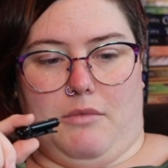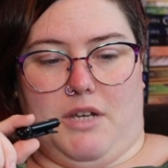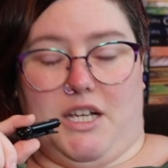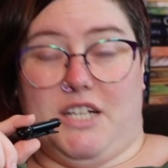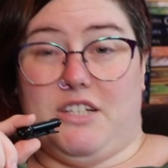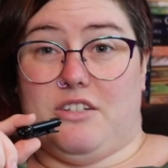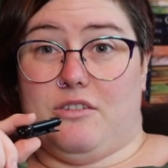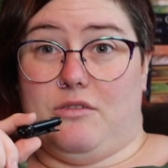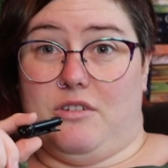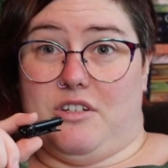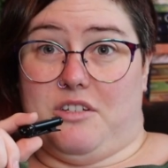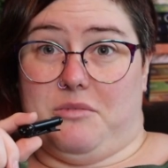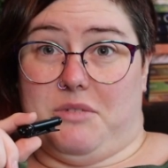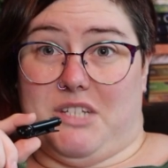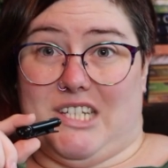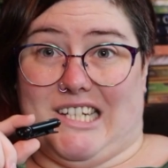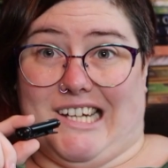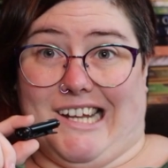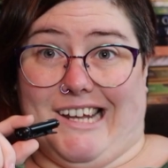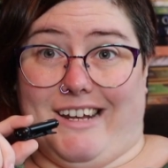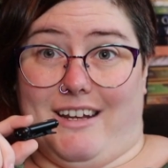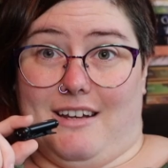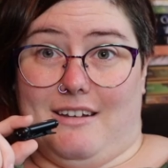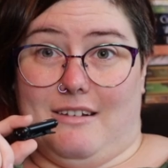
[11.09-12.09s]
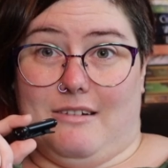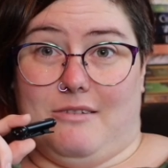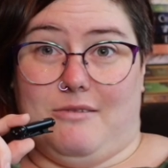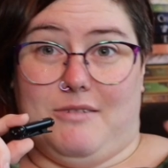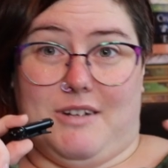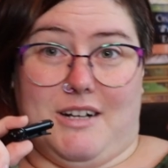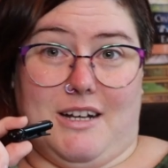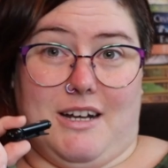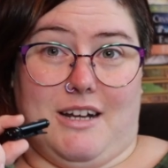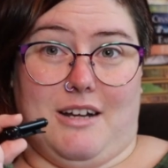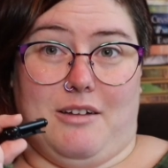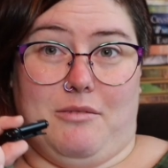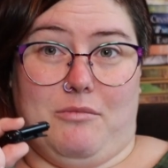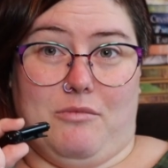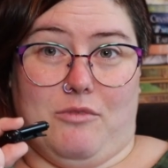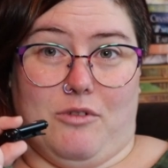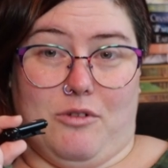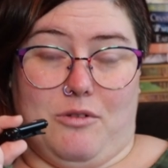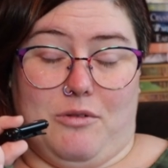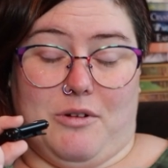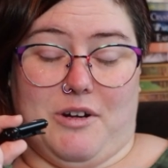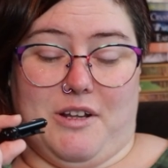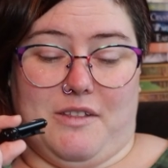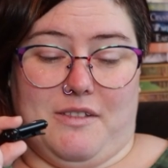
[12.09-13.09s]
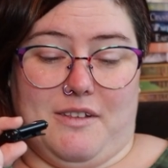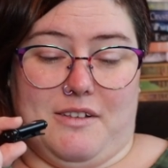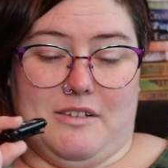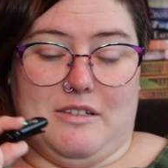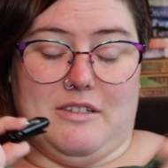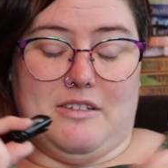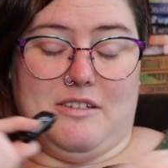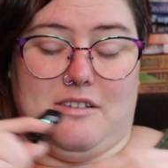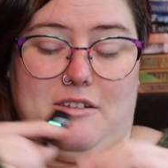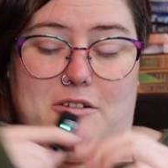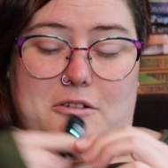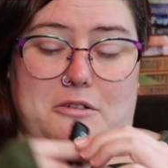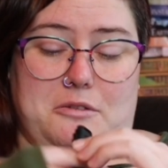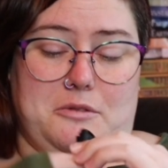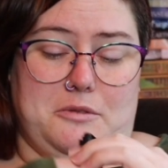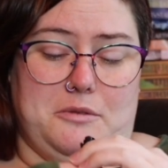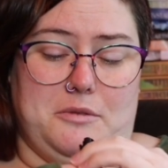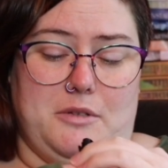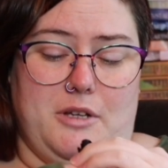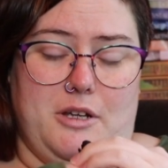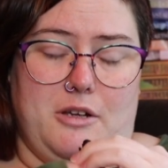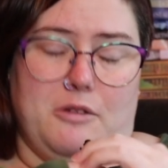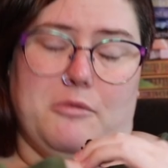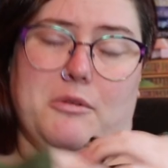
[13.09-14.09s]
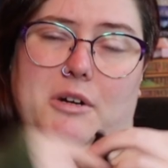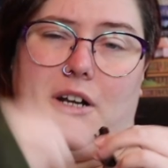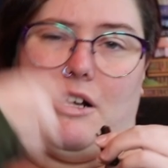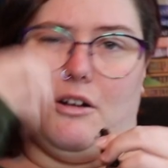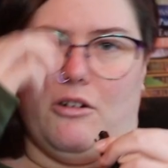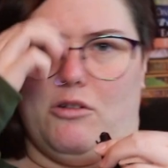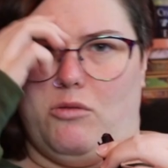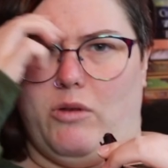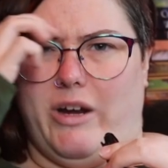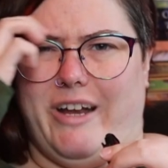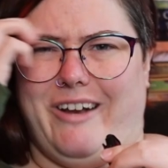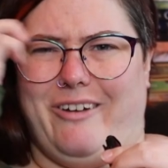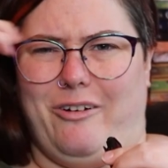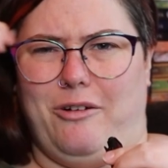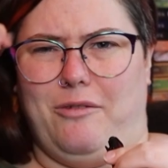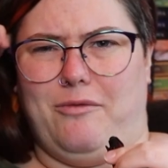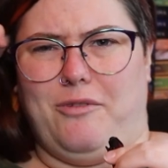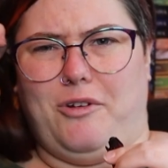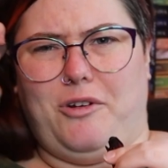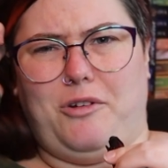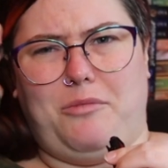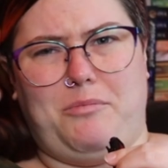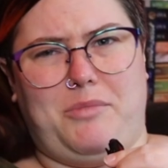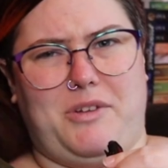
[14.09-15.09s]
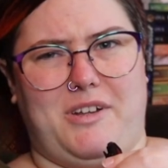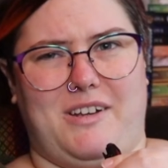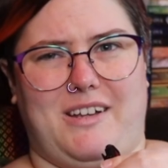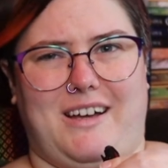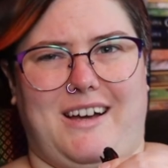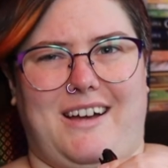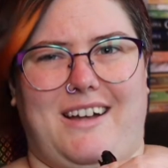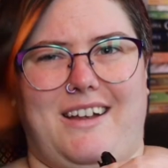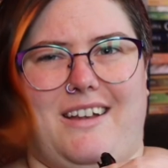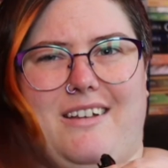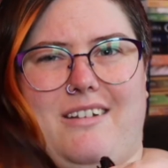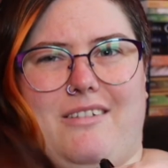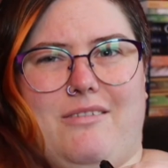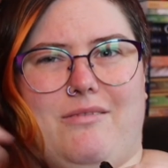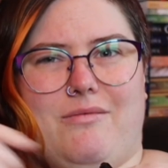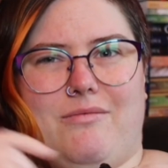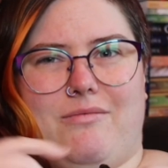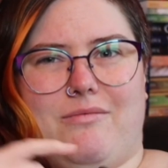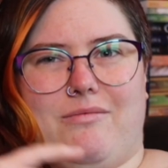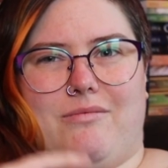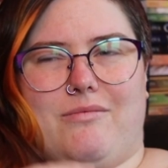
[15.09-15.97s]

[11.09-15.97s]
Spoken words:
It's Christmas Day when I'm recording this, so we're not quite over, but I